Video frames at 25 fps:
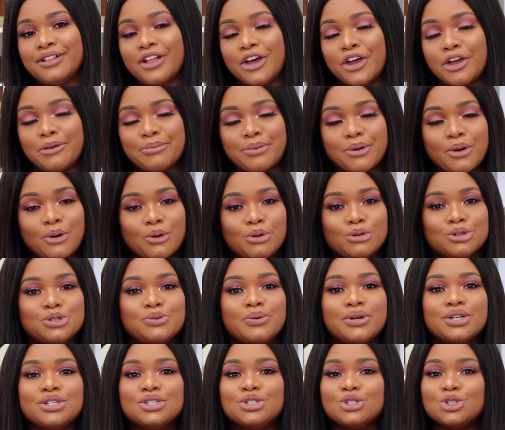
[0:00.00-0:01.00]
I hope you're all
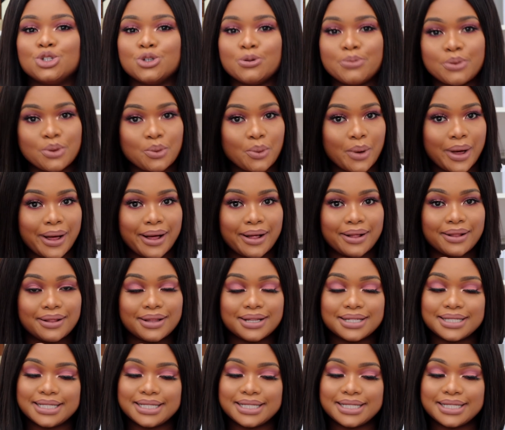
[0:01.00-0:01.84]
doing super well.